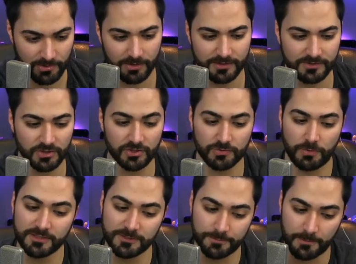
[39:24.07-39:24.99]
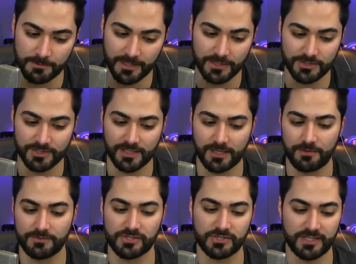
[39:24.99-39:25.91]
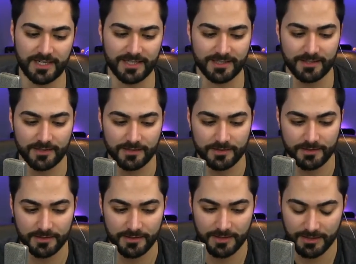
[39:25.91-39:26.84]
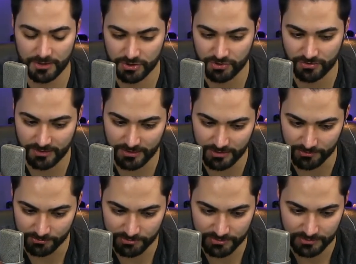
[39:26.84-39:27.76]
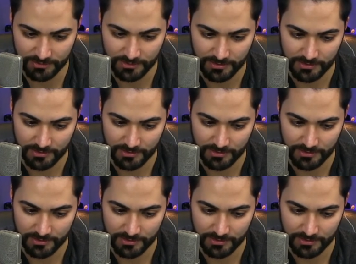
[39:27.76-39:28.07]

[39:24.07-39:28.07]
according to the Twice, a publication that covers tech industry news,